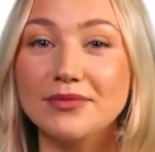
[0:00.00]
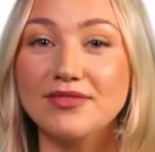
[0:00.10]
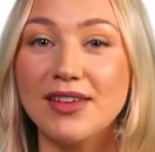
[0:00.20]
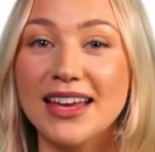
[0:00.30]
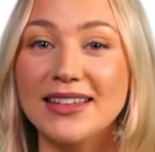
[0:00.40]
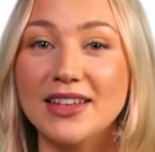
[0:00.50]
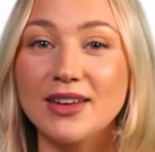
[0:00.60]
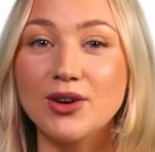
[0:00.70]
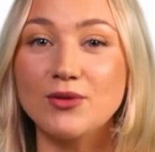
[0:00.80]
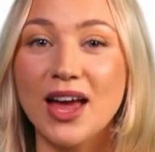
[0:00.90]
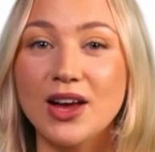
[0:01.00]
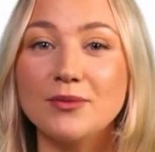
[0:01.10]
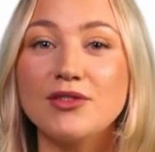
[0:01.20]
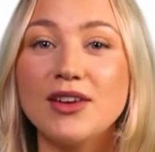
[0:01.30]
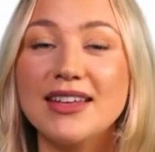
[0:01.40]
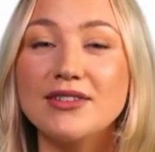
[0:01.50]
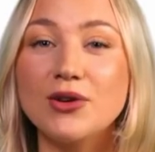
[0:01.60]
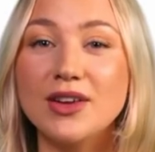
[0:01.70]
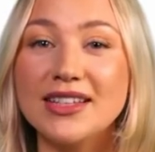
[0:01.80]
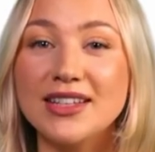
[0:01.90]
Then, the writer provides the
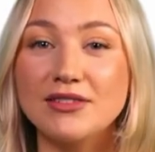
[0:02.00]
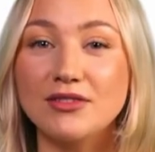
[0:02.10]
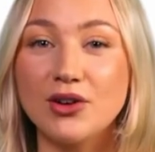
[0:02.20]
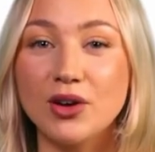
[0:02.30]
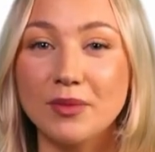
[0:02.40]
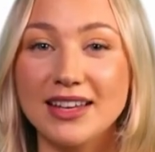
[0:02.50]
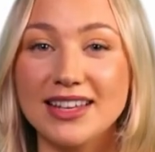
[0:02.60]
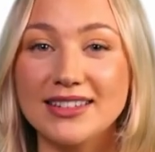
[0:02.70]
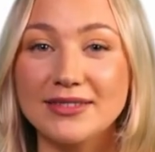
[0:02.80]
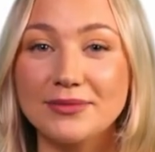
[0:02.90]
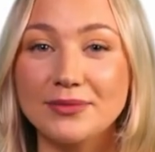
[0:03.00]
reasoning for their opinions.